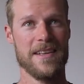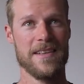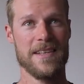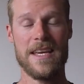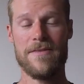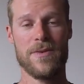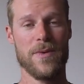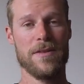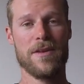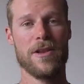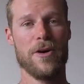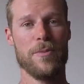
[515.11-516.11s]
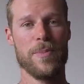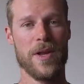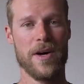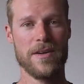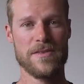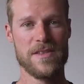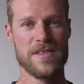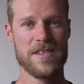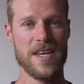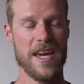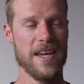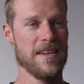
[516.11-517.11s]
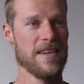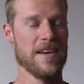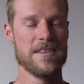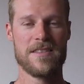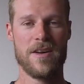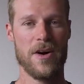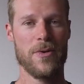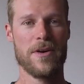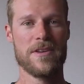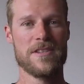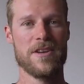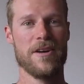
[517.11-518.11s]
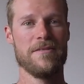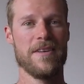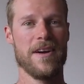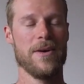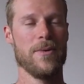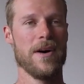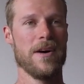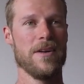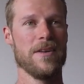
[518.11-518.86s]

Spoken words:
even with glow plugs, it does not want to start very well.